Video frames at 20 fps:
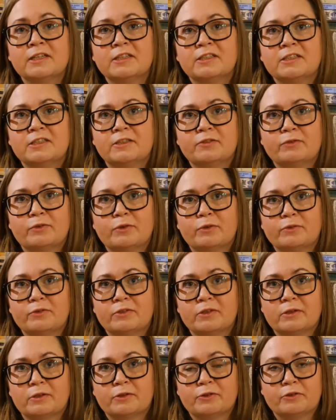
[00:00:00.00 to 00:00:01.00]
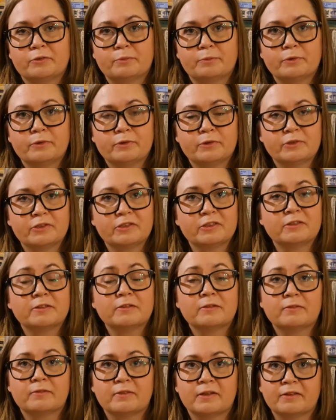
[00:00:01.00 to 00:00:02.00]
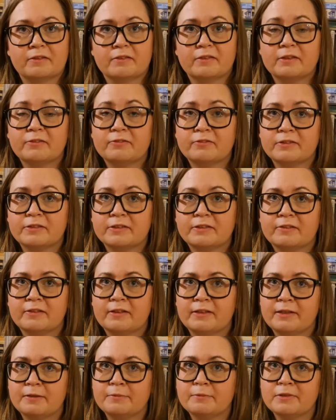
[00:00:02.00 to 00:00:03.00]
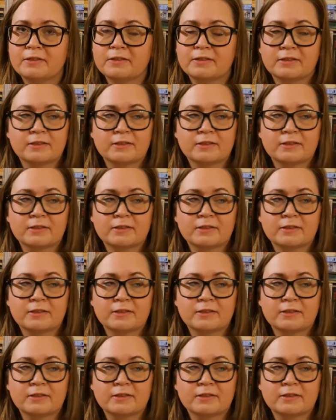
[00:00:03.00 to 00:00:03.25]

She wrote a lot of books with different themes